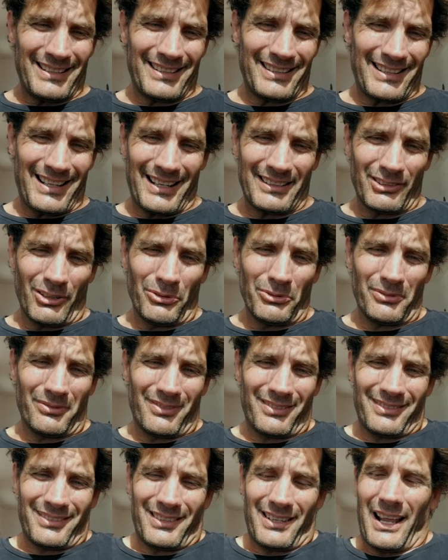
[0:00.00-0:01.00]
I don't
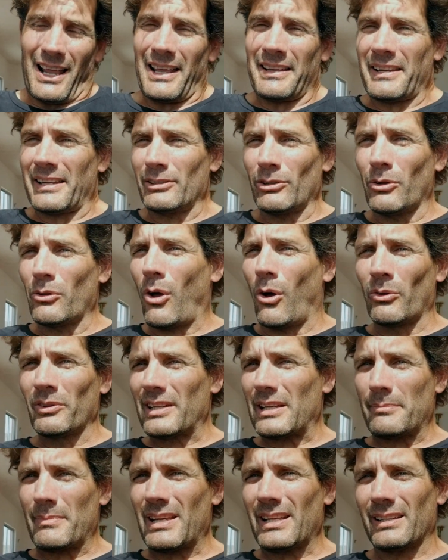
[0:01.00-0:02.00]

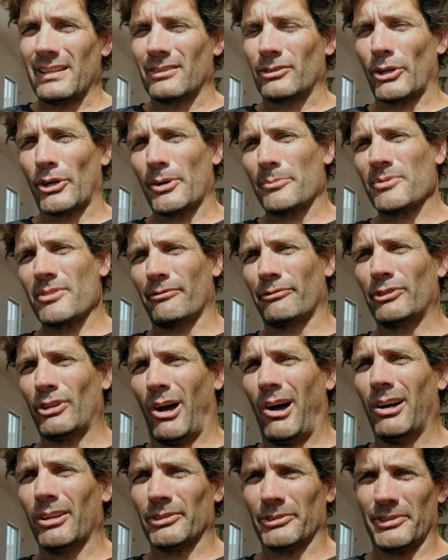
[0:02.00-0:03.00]
only mean in terms of
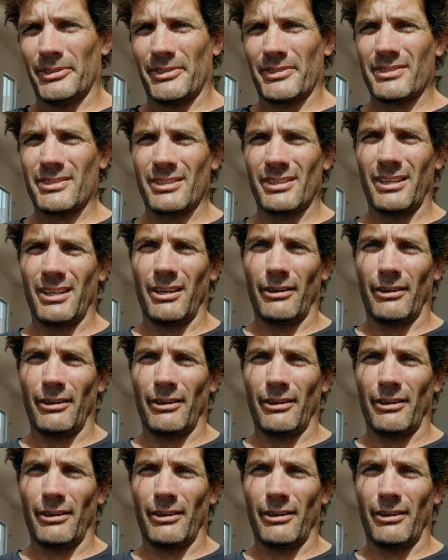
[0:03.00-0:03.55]
dollars.